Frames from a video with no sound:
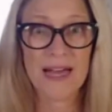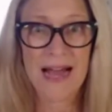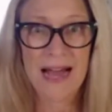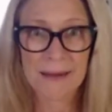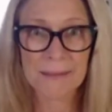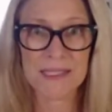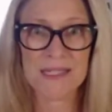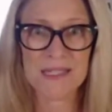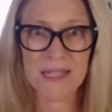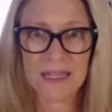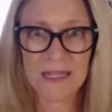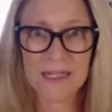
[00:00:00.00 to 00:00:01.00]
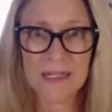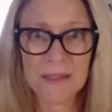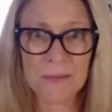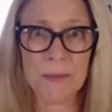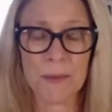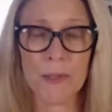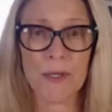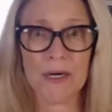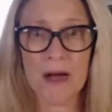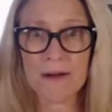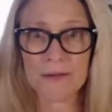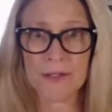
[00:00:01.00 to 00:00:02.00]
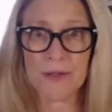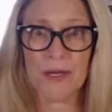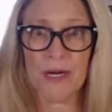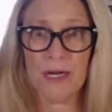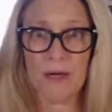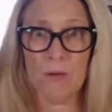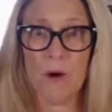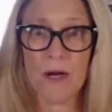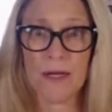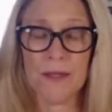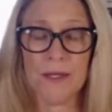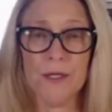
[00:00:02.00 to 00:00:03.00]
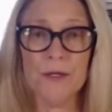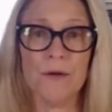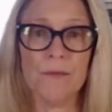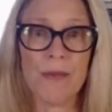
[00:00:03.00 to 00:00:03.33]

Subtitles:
habits that needed to be broken off so that I could walk in the new.